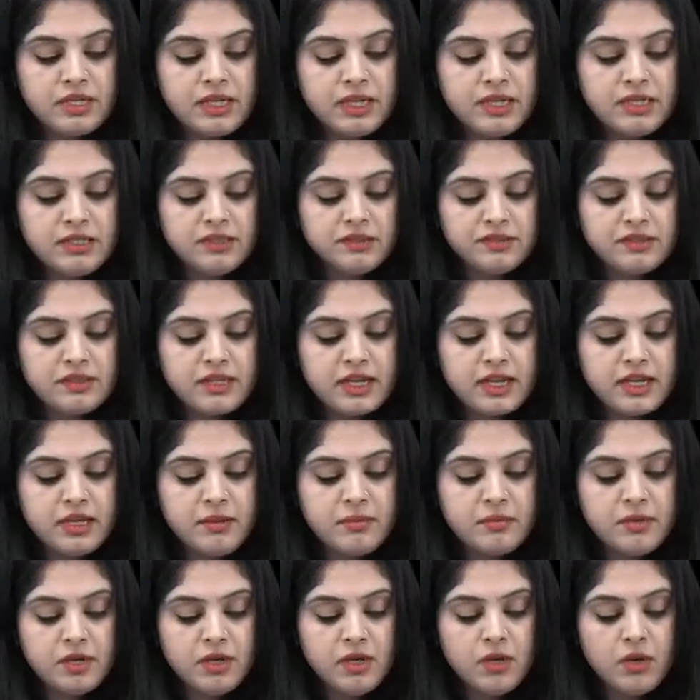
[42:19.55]
It is
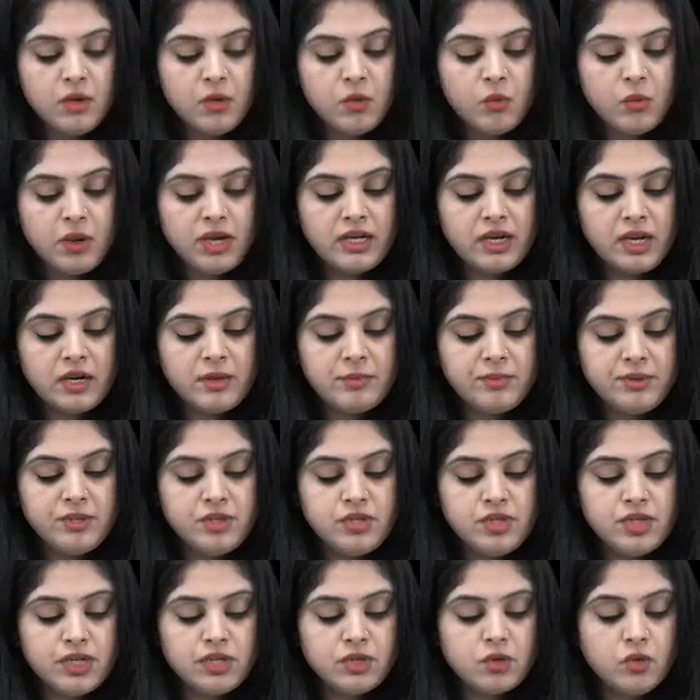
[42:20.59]
type 1
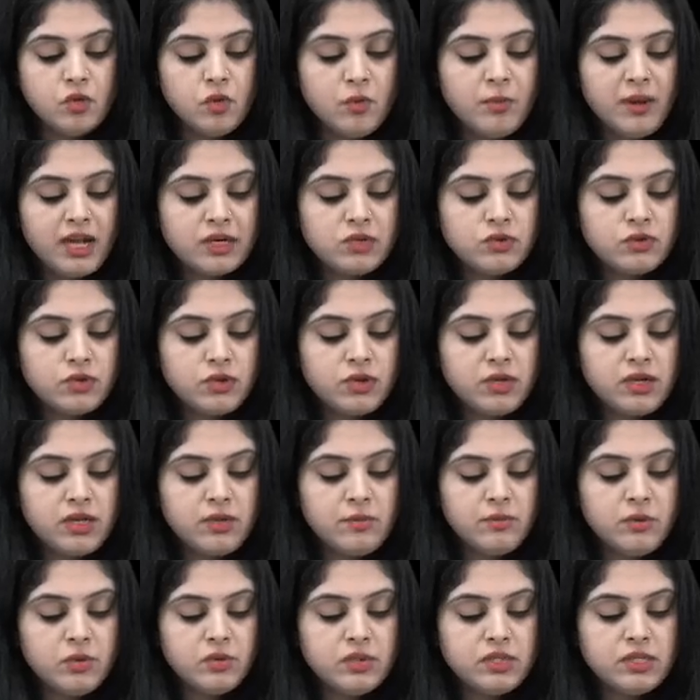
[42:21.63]
RPGN. Go back to your
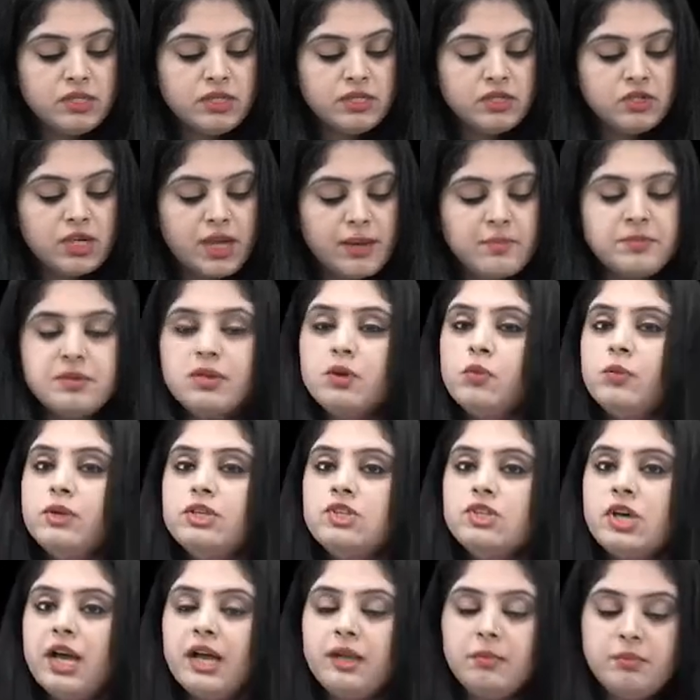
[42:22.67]
immunity chapter.
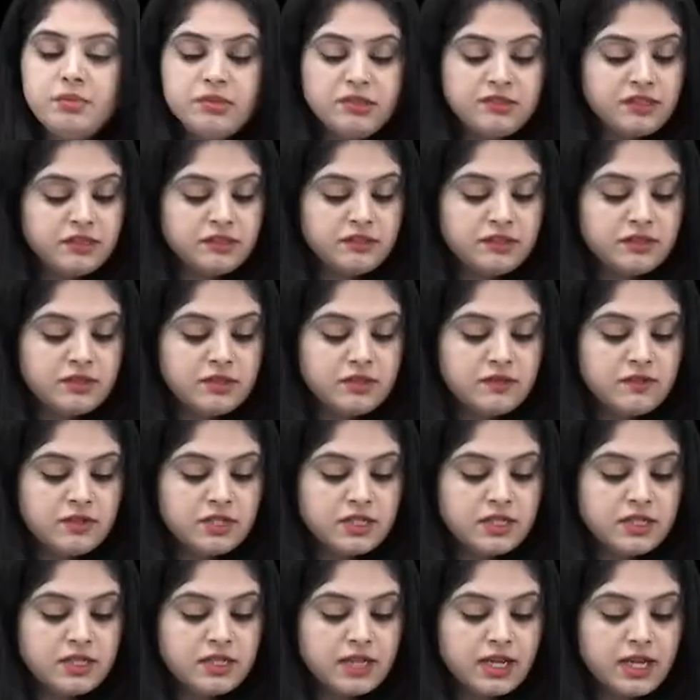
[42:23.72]
Which
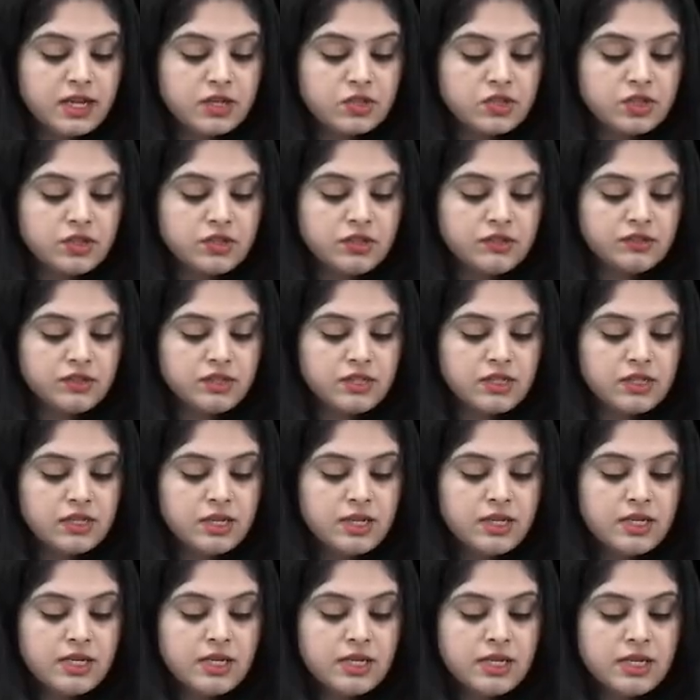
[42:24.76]
hypersensitivity reaction is it?
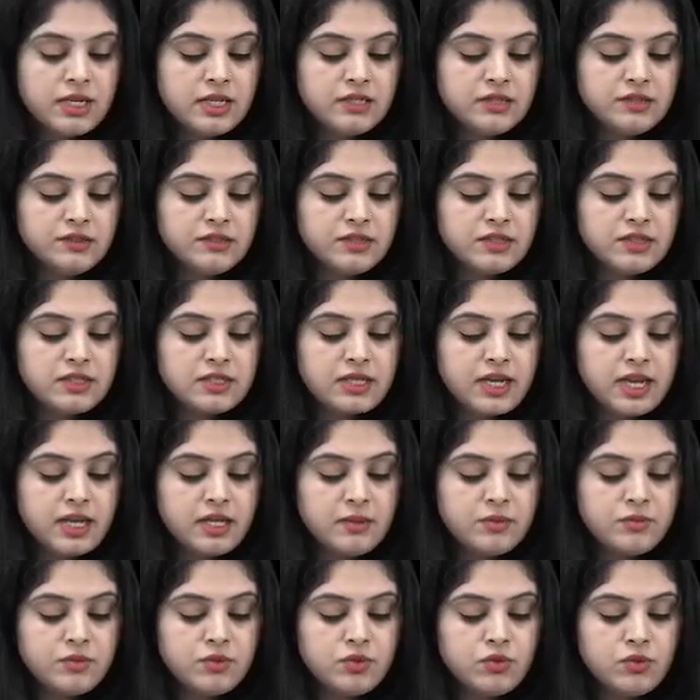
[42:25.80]
It is a
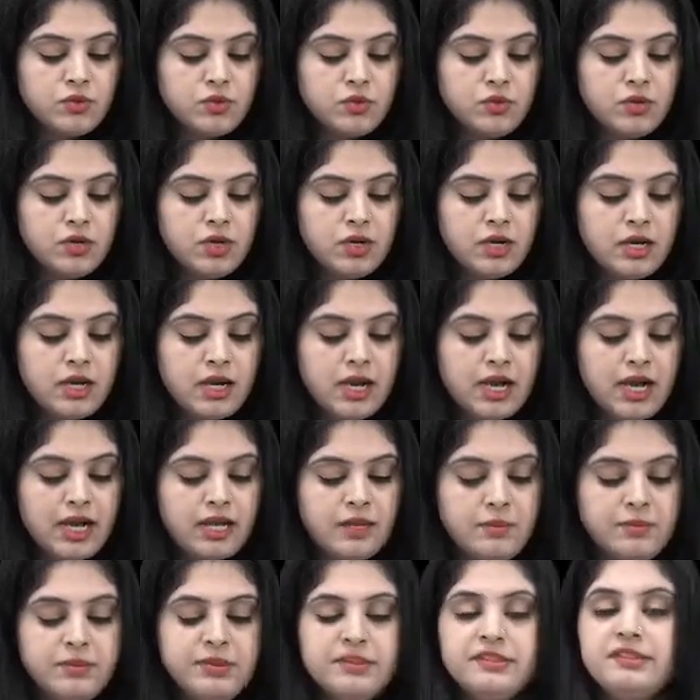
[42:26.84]
type 2
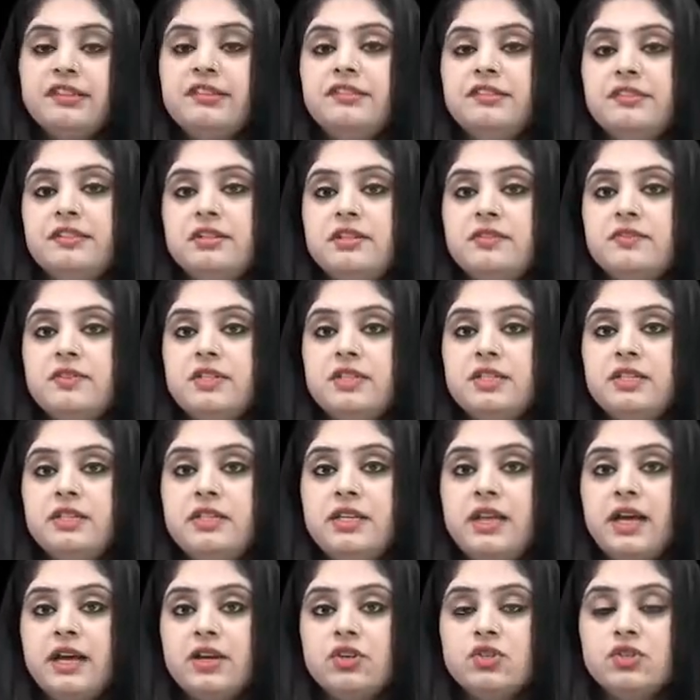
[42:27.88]
hypersensitivity
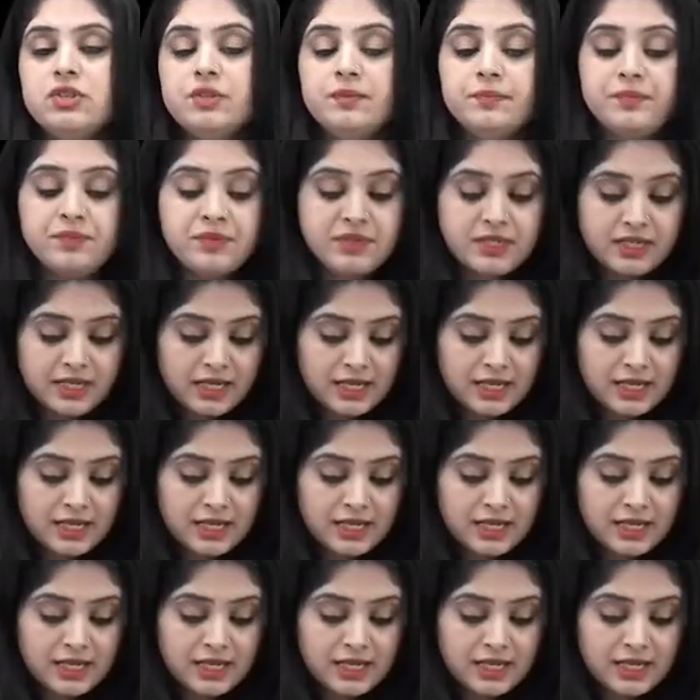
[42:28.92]
reaction.